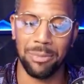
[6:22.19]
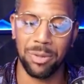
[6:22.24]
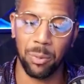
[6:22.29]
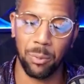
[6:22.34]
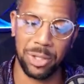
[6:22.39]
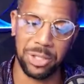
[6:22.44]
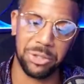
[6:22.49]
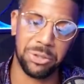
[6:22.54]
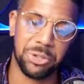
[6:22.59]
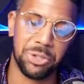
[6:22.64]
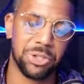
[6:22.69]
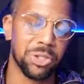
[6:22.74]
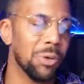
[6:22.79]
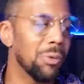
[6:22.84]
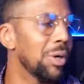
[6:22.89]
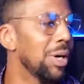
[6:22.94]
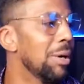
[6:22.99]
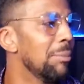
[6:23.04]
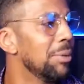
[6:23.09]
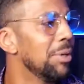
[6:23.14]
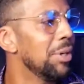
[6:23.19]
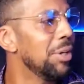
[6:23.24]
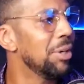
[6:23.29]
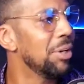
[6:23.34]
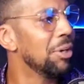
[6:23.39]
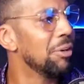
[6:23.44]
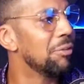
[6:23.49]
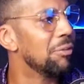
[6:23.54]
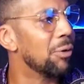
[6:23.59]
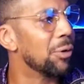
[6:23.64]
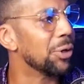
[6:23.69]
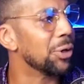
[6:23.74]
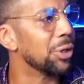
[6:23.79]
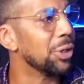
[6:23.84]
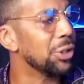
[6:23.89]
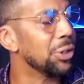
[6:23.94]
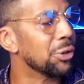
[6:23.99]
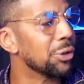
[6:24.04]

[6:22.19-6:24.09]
the way you show up for your, mm-hmm.